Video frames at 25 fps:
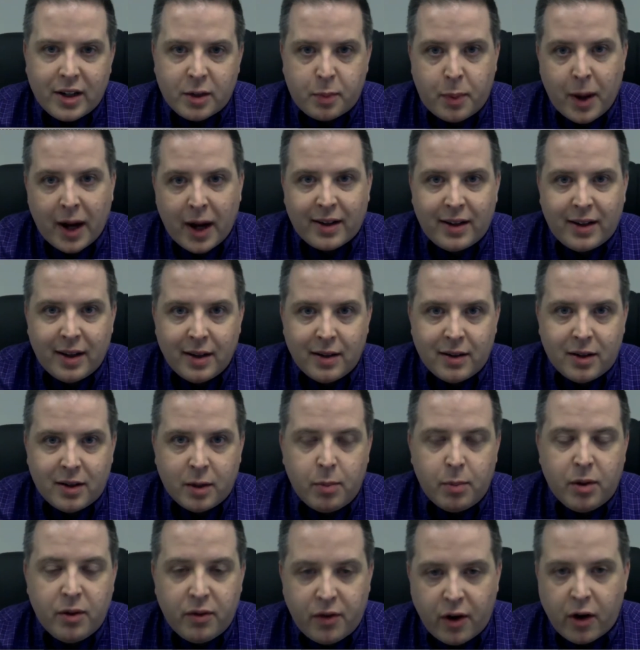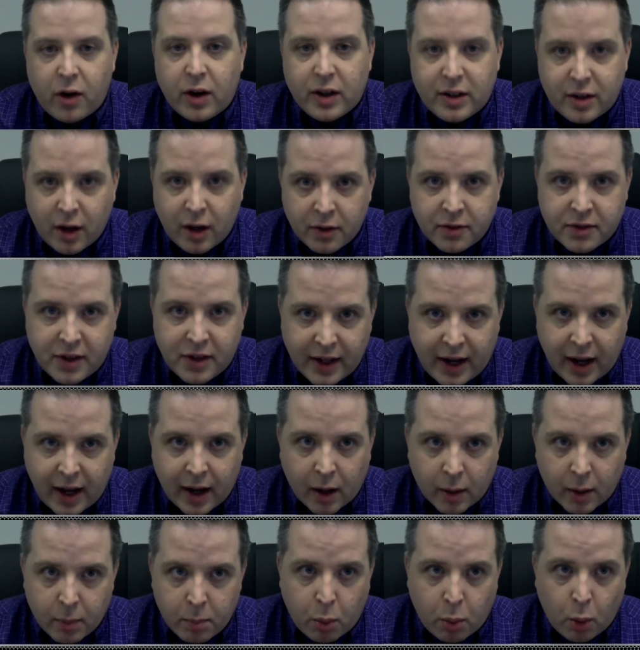we expected to be very tough to
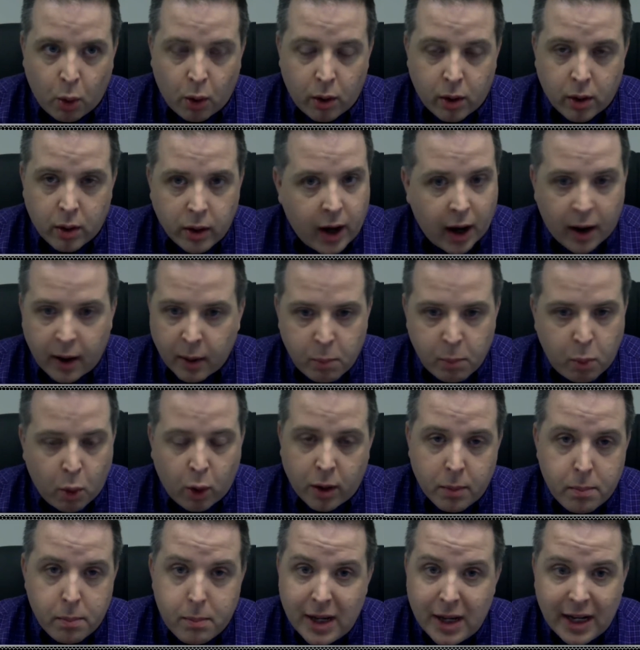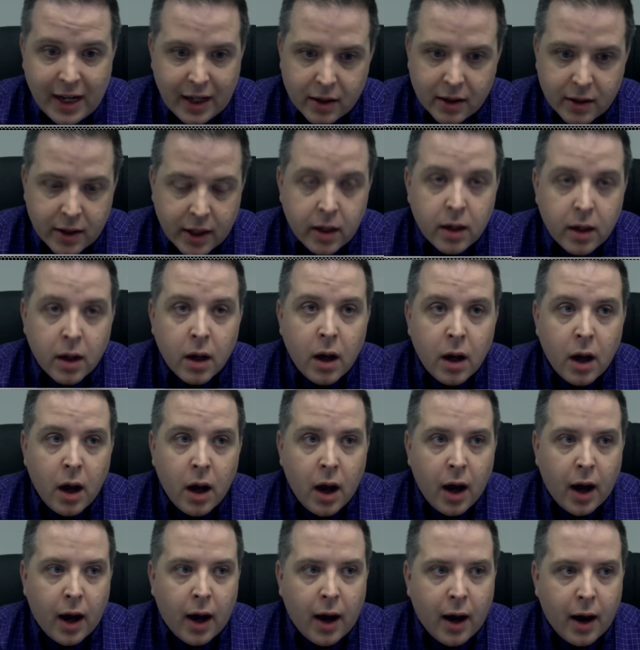get on board got on board immediately.
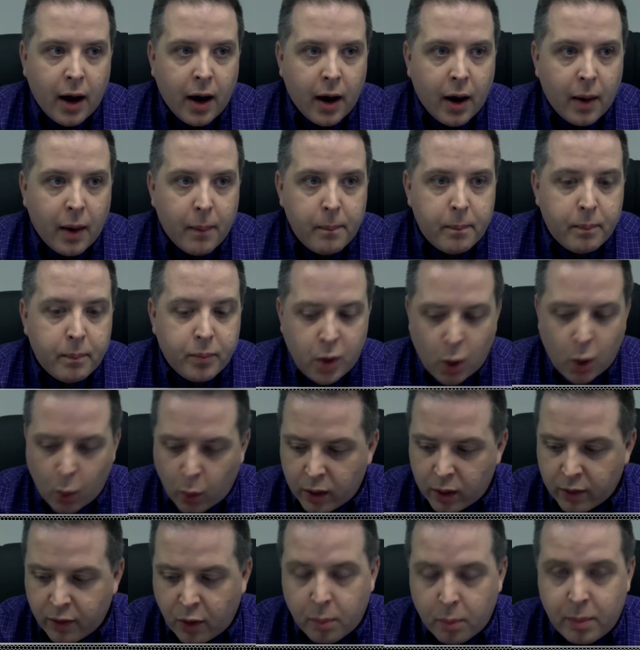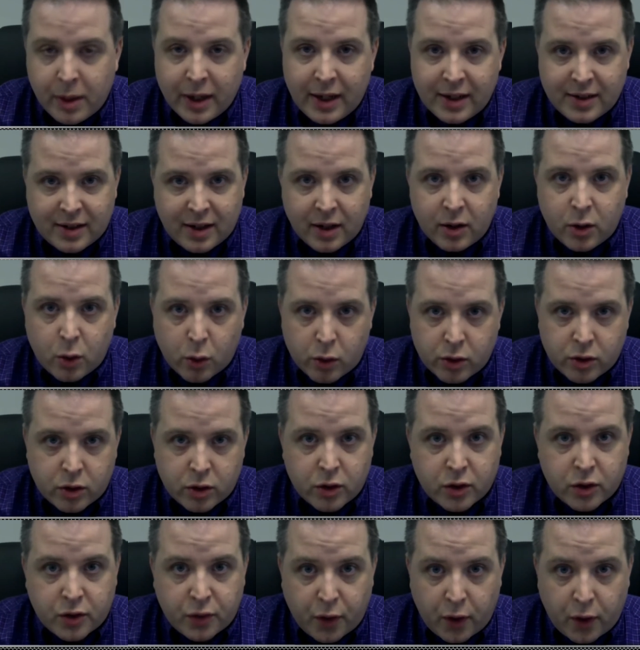One of our biggest
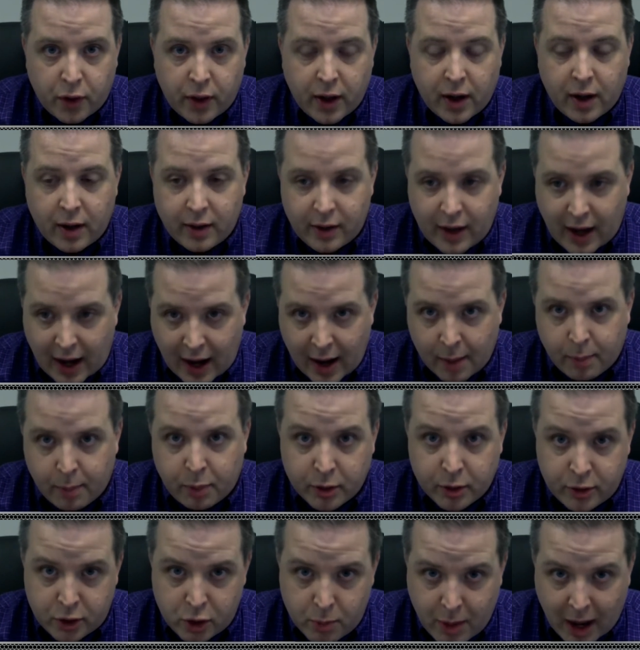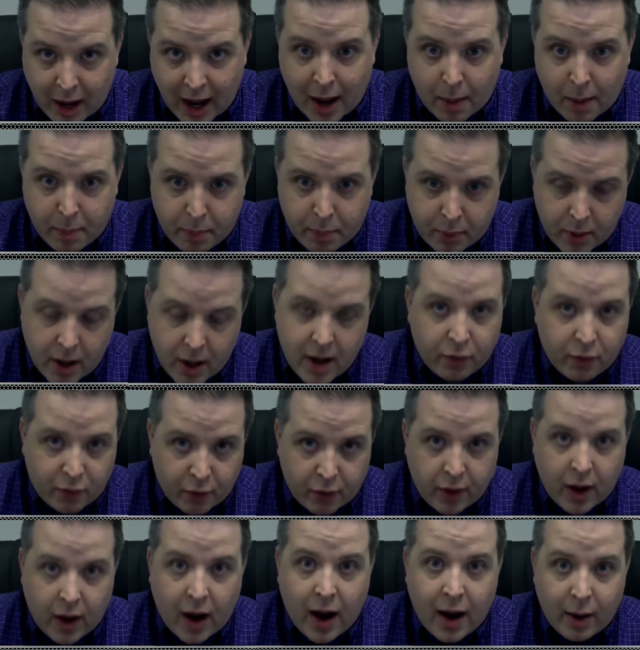endorsers for the Amplitude app and
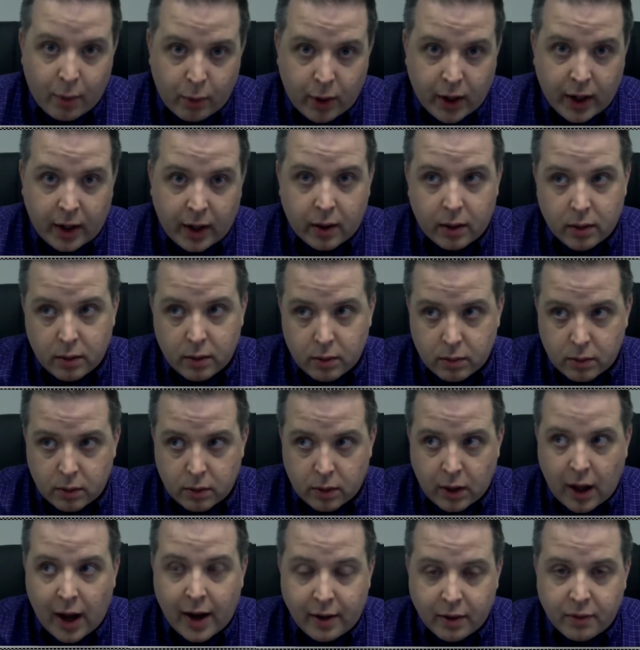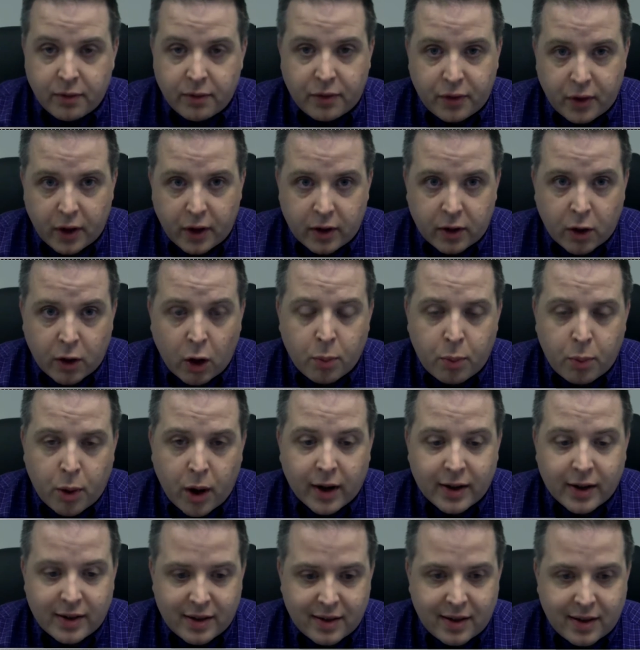now for the iRig line of guitar
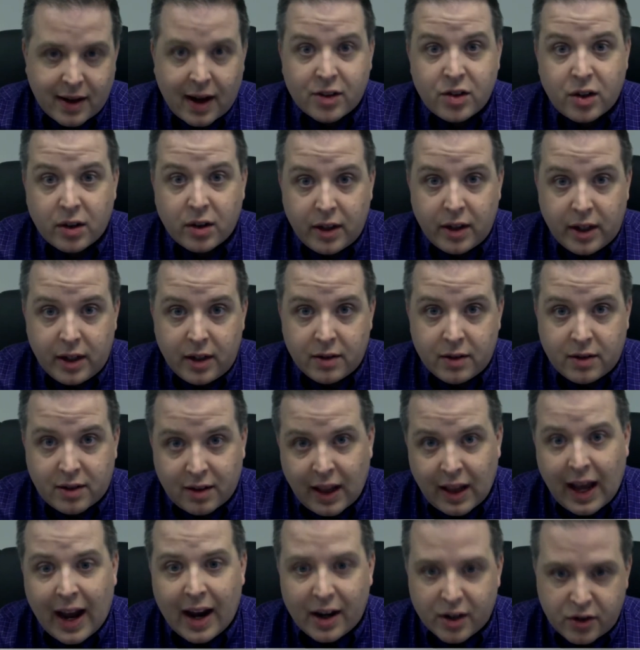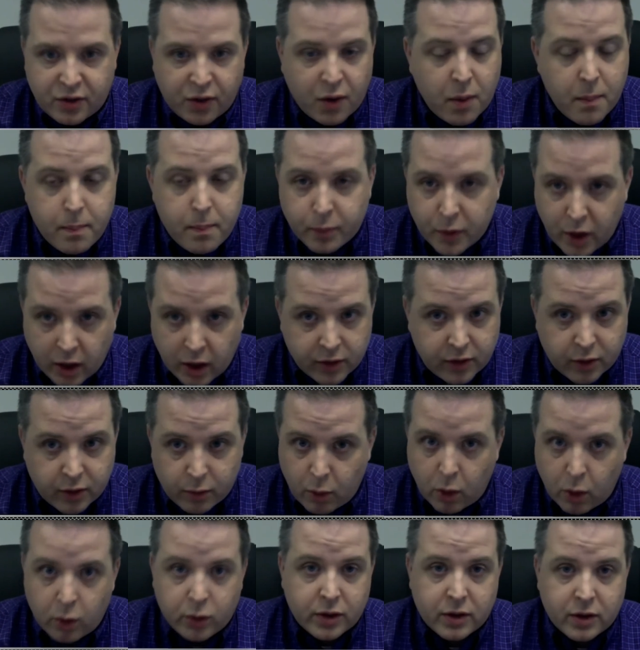products is actually Slash from Guns
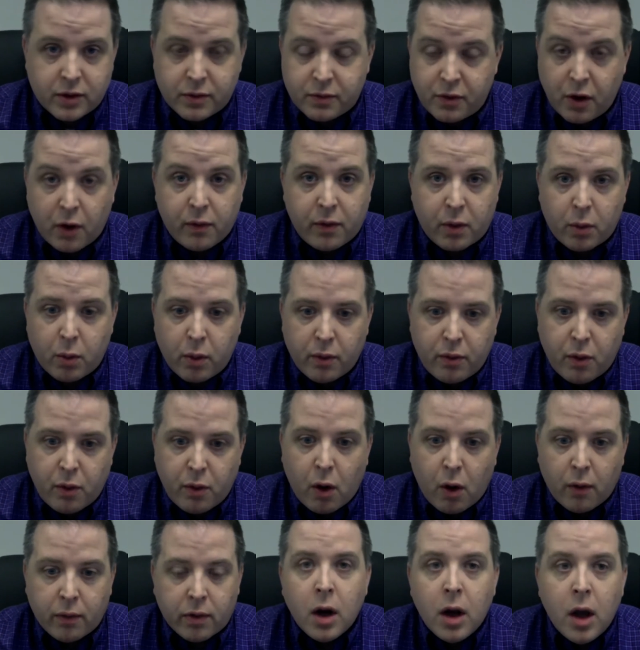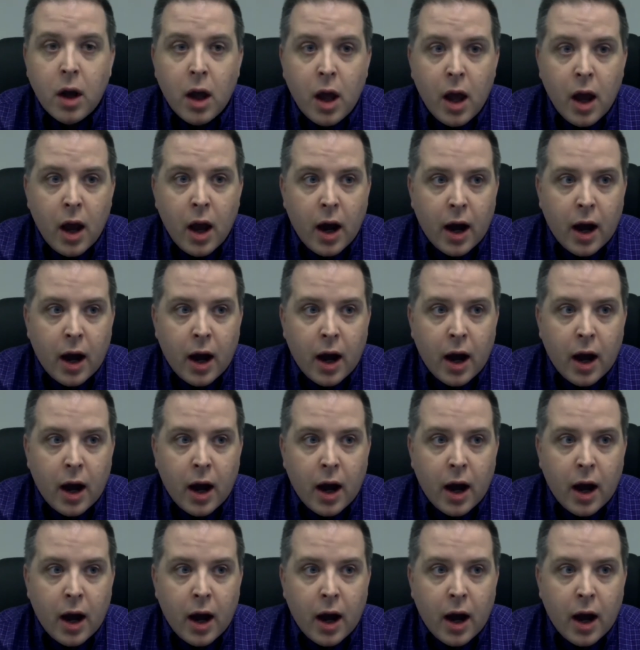N' Roses' Velvet Revolver.